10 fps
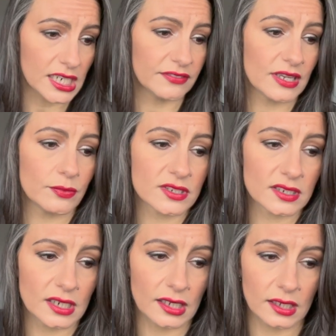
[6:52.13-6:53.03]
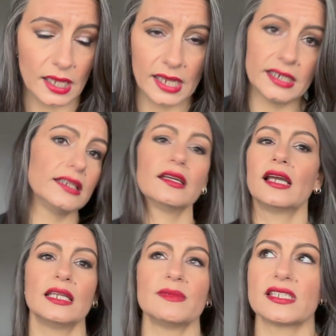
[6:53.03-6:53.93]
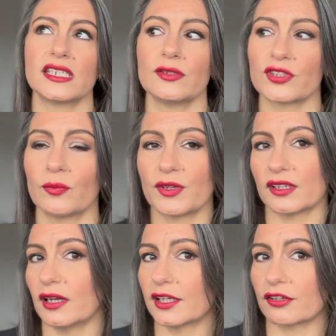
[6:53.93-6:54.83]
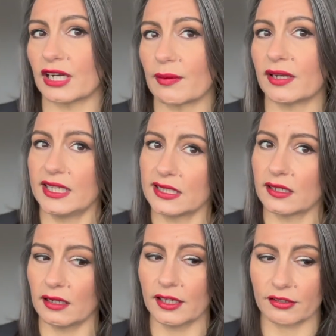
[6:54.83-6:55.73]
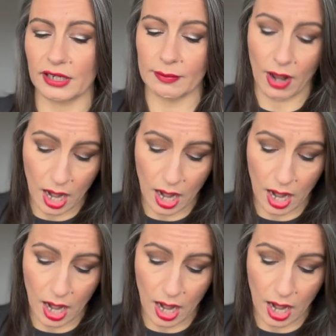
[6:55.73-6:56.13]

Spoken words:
If there wasn't any Elemis deals on with an eye cream and I needed an eye cream,